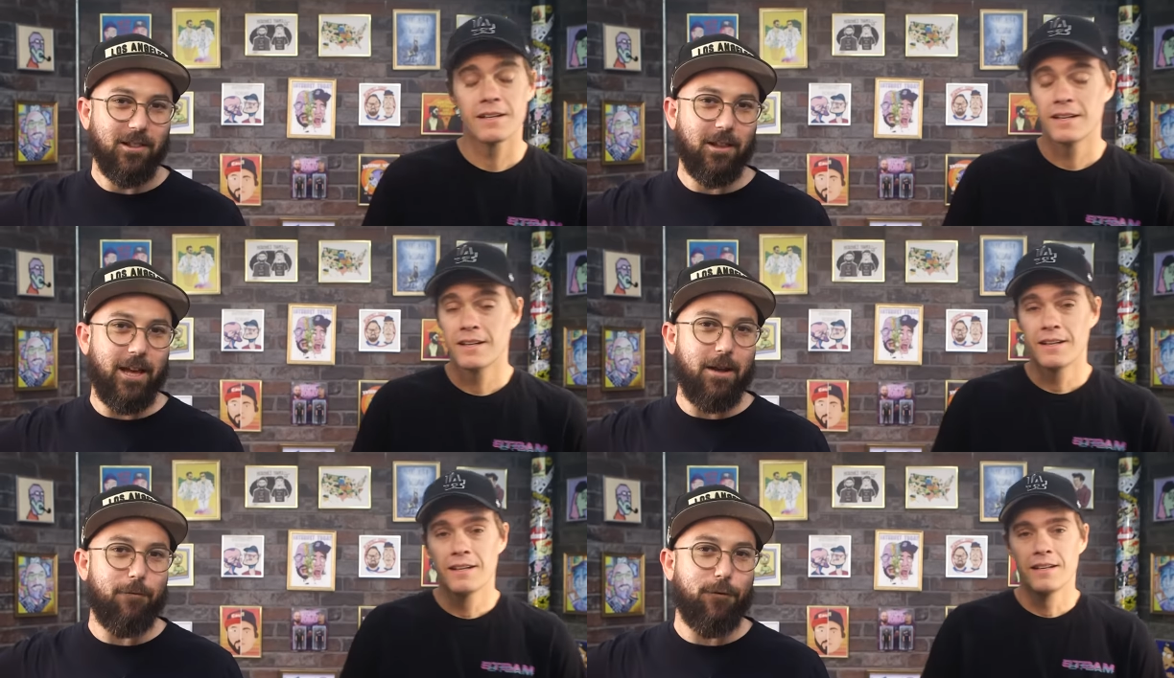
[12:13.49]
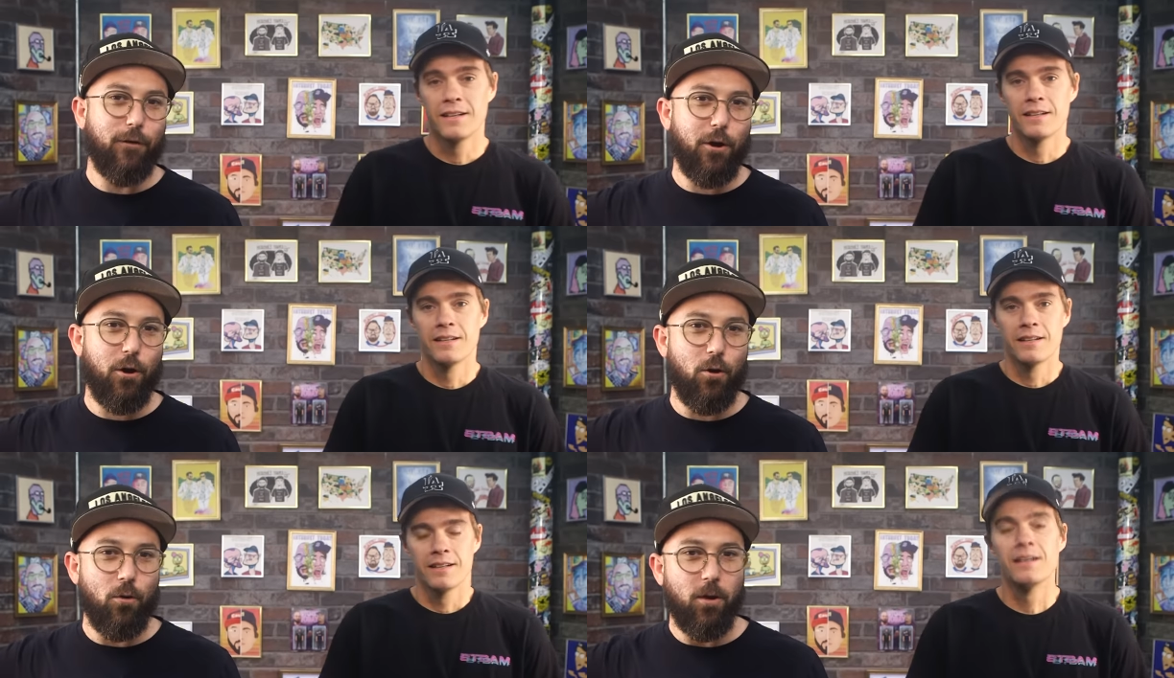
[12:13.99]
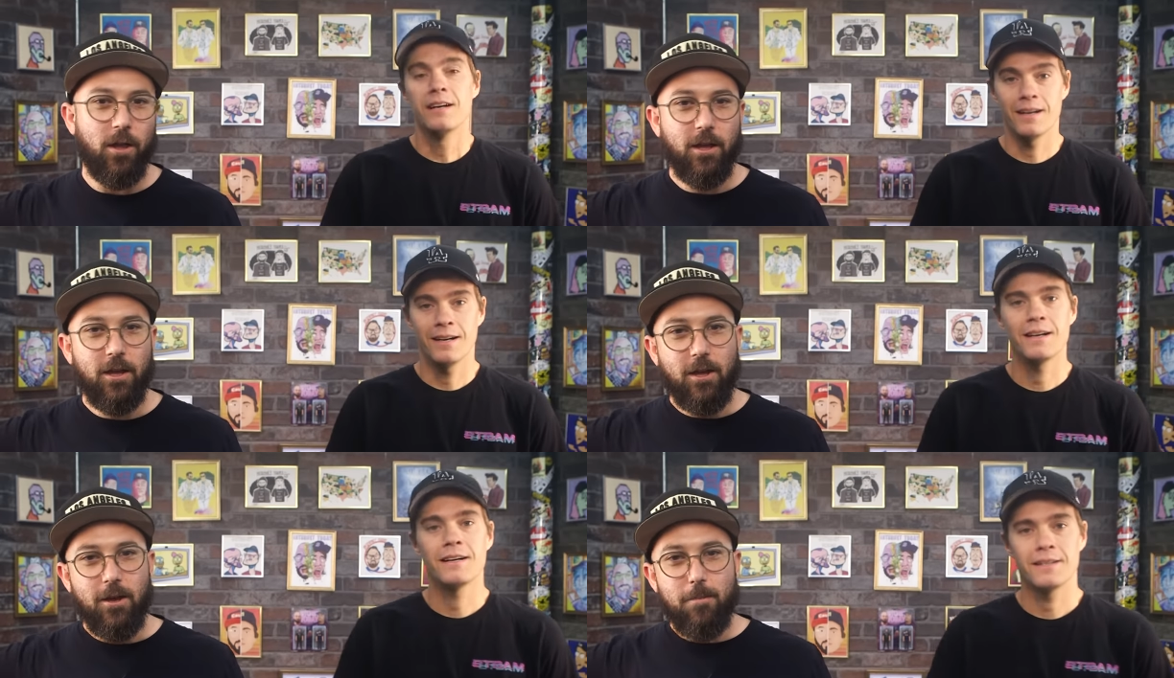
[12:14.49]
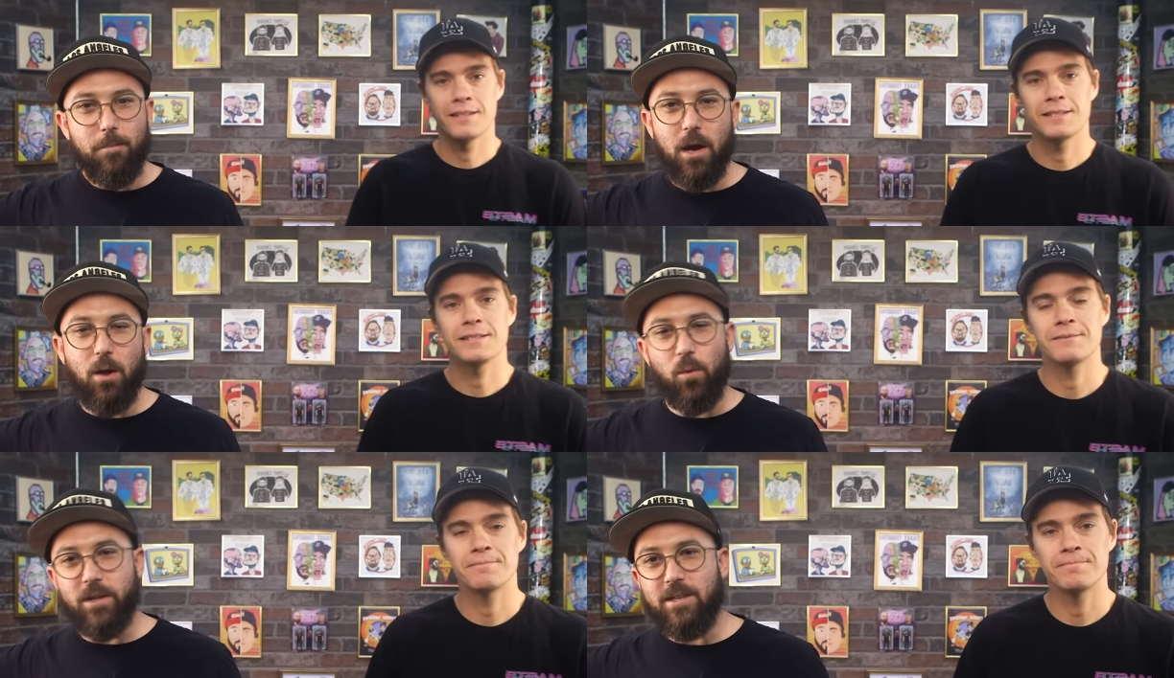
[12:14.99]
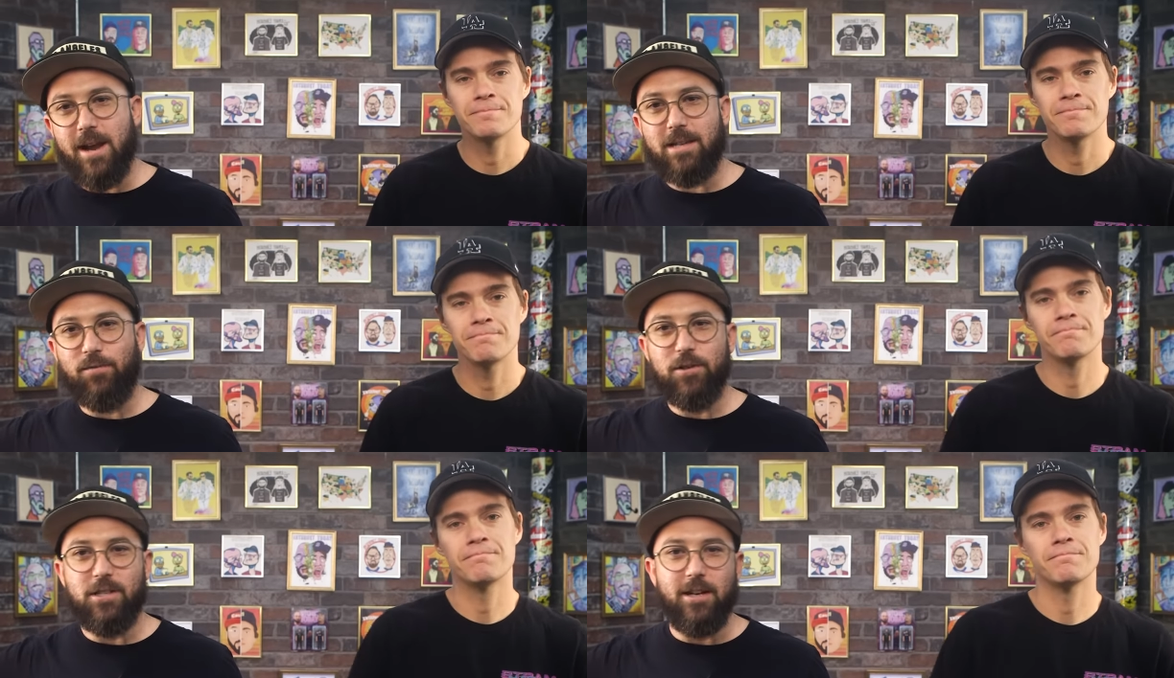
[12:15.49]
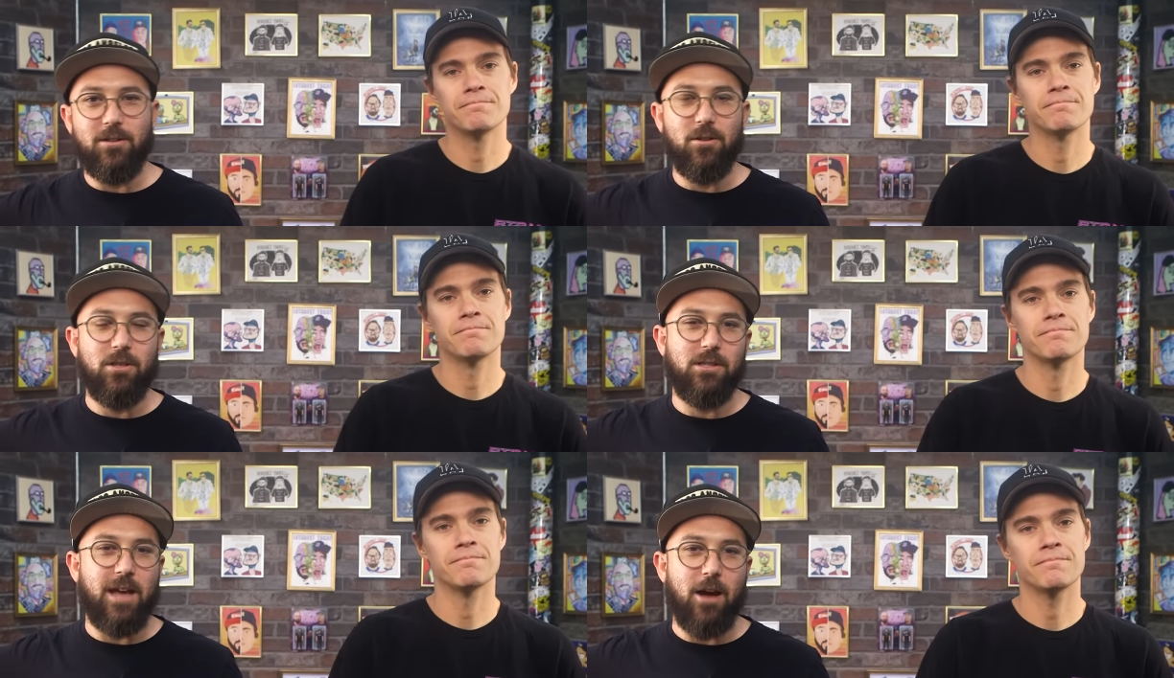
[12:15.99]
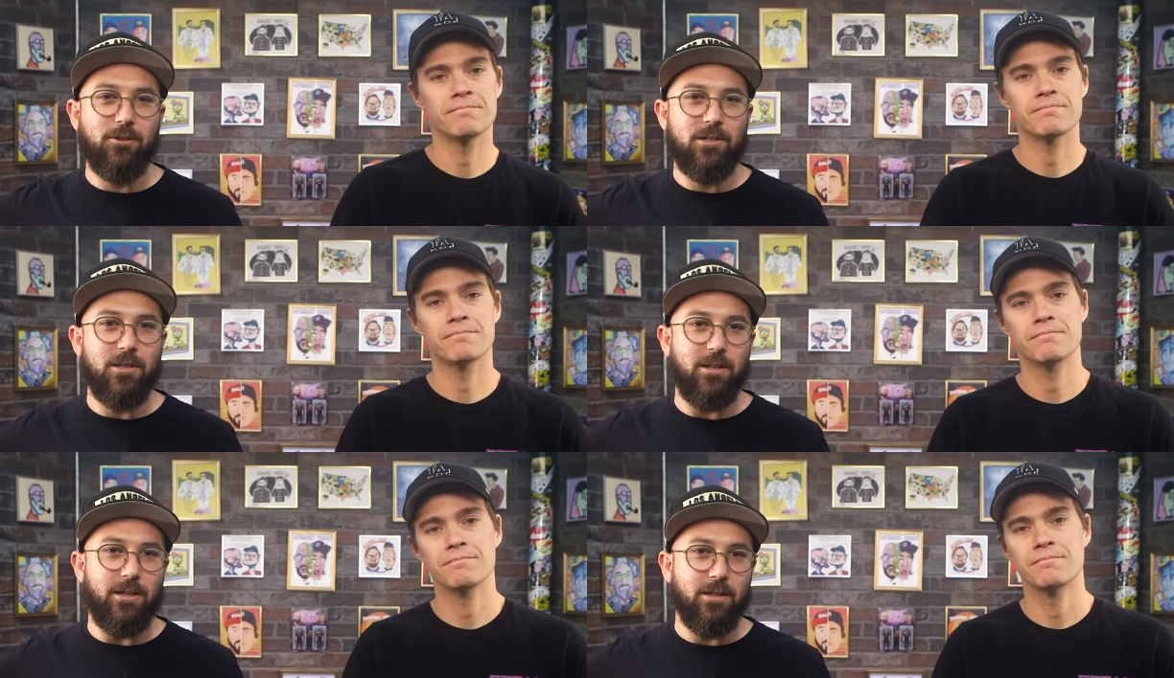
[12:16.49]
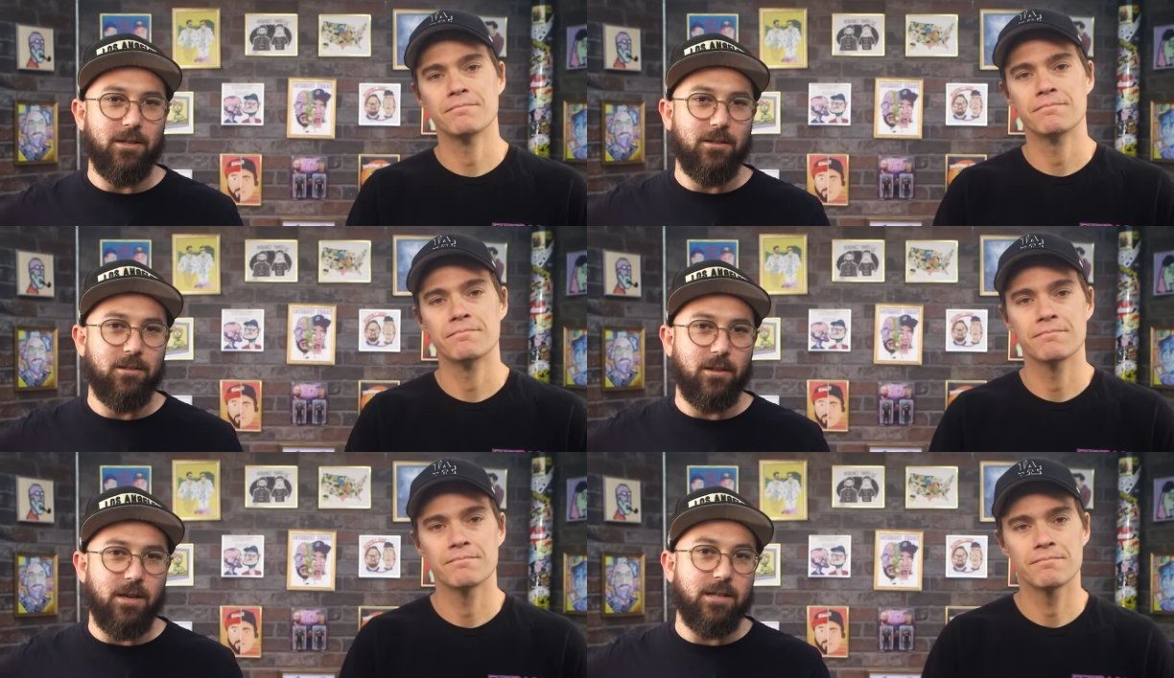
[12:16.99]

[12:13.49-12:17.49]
Speaker 1: Let it flow. But what's next for Santos's House seat is